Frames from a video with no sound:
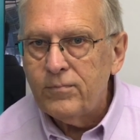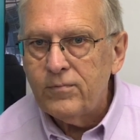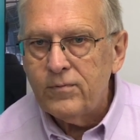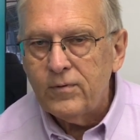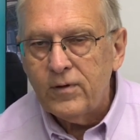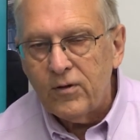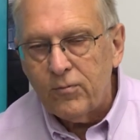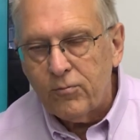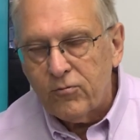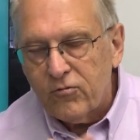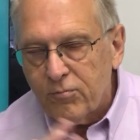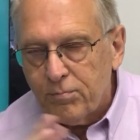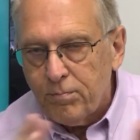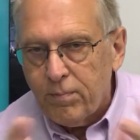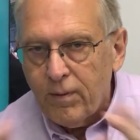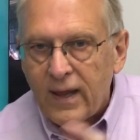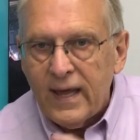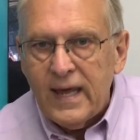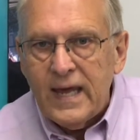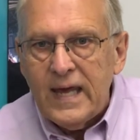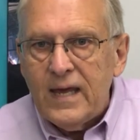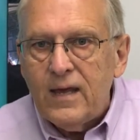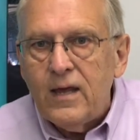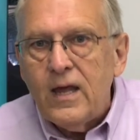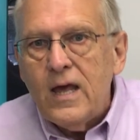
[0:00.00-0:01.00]

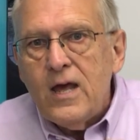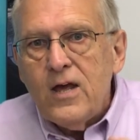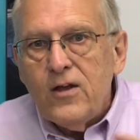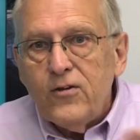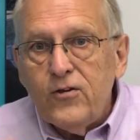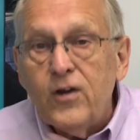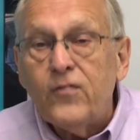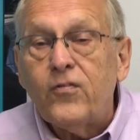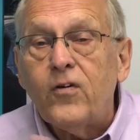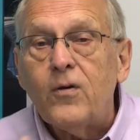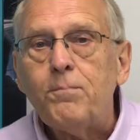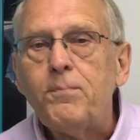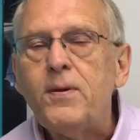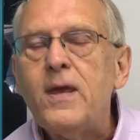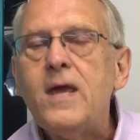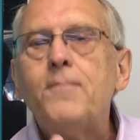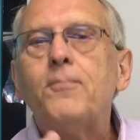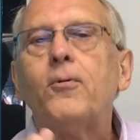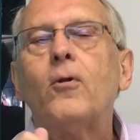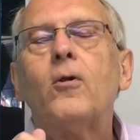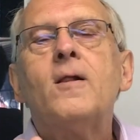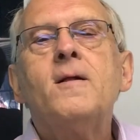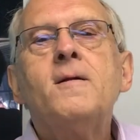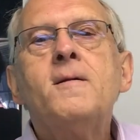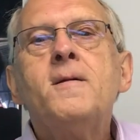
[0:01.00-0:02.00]
displaying different
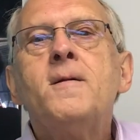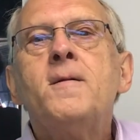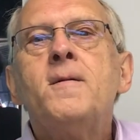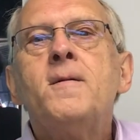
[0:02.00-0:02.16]
people